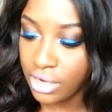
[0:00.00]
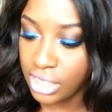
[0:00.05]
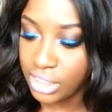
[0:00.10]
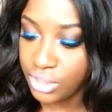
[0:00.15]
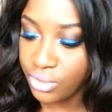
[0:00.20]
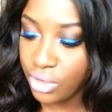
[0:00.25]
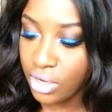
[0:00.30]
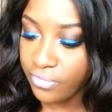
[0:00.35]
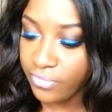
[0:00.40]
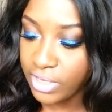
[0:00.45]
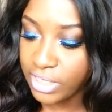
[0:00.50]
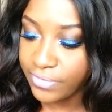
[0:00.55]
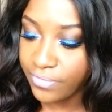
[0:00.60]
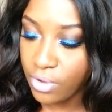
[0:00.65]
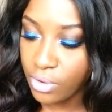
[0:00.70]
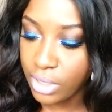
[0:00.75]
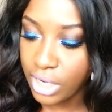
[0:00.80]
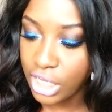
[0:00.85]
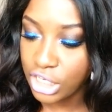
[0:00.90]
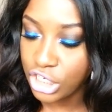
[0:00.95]
the Studio Fix
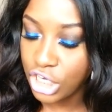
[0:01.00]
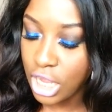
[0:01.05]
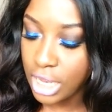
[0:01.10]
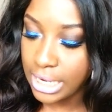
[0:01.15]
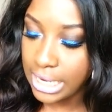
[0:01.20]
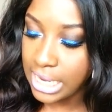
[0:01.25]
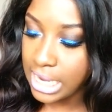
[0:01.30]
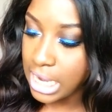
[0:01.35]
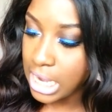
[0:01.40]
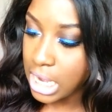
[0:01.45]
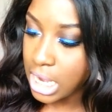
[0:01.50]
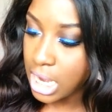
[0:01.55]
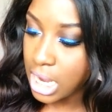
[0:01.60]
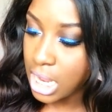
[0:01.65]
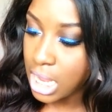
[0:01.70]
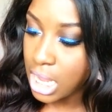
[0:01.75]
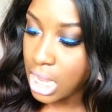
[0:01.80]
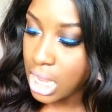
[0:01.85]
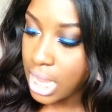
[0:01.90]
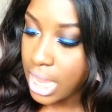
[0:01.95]
foundation
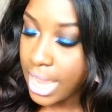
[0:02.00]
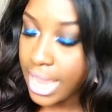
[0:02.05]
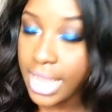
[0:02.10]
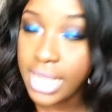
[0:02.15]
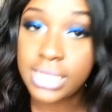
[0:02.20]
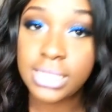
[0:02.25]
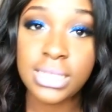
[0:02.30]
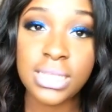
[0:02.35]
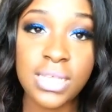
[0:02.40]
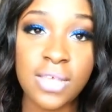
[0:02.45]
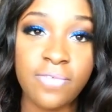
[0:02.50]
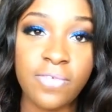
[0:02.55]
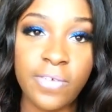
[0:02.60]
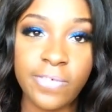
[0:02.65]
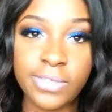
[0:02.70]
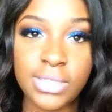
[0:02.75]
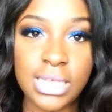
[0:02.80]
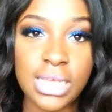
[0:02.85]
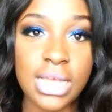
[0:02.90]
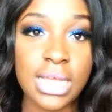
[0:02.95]
in
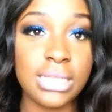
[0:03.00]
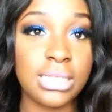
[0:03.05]
NC50.